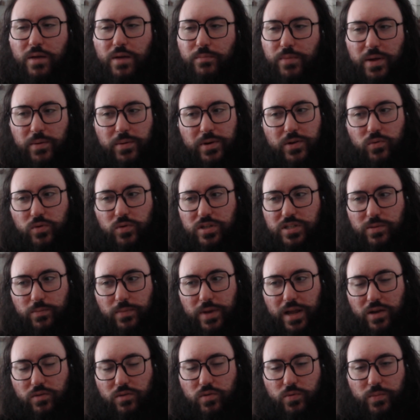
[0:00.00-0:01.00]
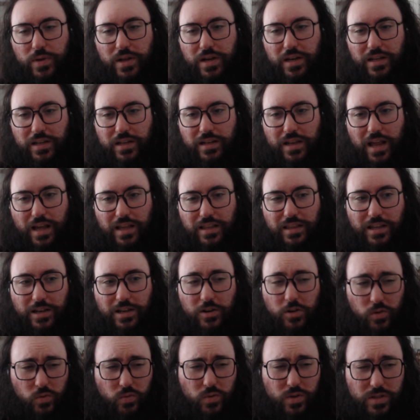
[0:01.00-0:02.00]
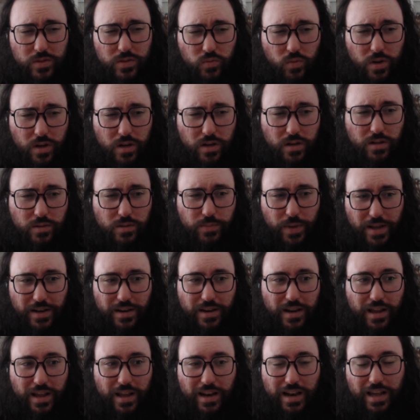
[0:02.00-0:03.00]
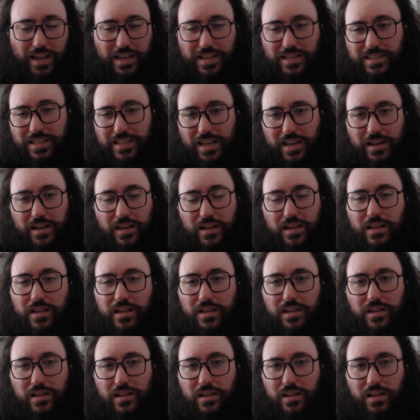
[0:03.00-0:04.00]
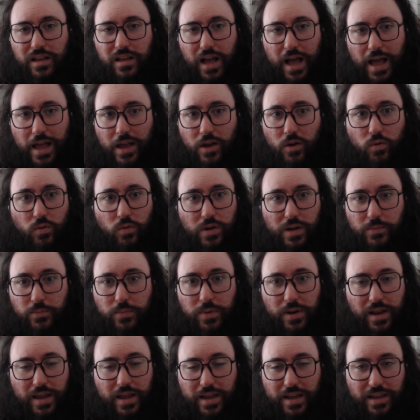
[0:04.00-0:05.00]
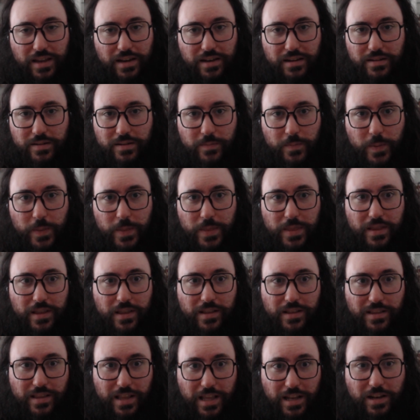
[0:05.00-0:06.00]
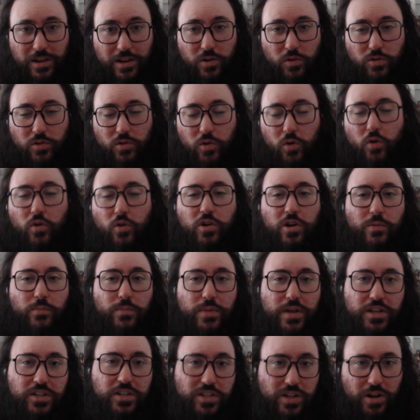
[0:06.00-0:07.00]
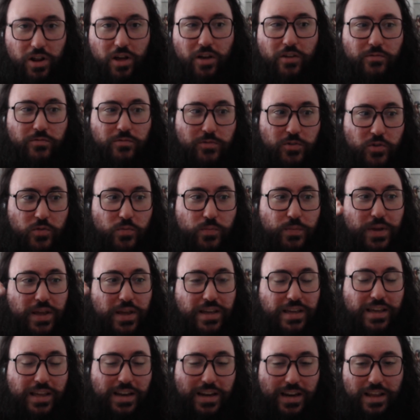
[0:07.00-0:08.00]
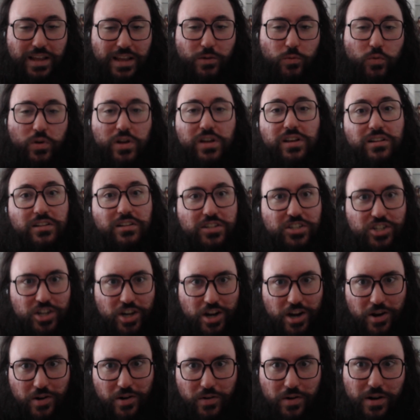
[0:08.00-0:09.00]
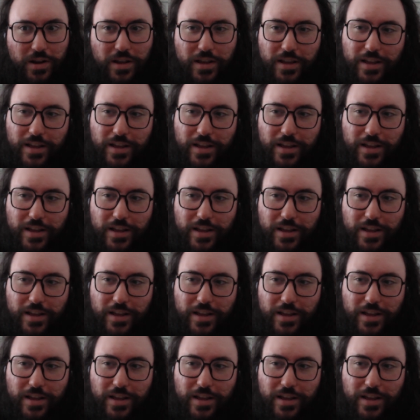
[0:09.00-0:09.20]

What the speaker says: Maybe there was a black woman in like the newest one, but like I said, I only played the tutorial mission of you being in a wheelchair,